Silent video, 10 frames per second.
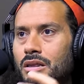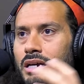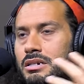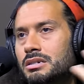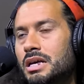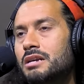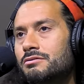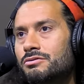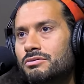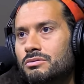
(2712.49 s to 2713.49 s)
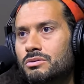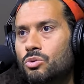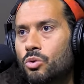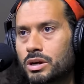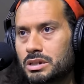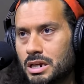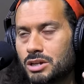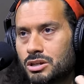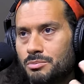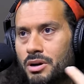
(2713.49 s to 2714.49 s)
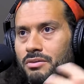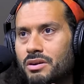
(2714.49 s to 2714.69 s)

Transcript: a legislative organization above